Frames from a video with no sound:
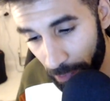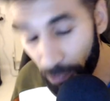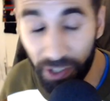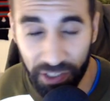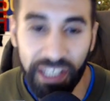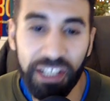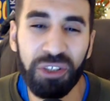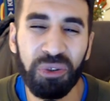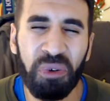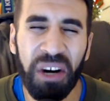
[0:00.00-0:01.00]
we're actually in
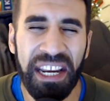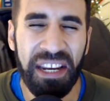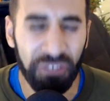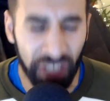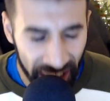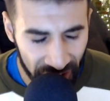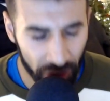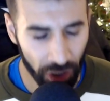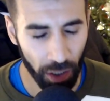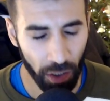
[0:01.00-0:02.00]
grave
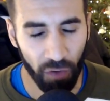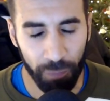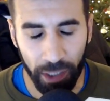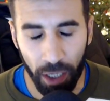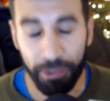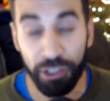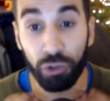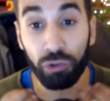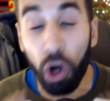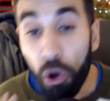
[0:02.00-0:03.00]
danger of becoming
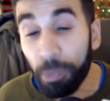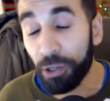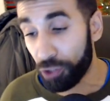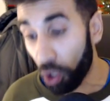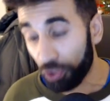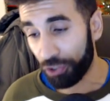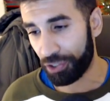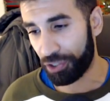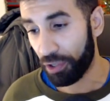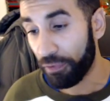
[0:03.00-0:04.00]
Europa
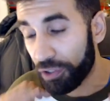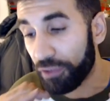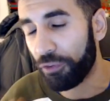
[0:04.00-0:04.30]
Dons for the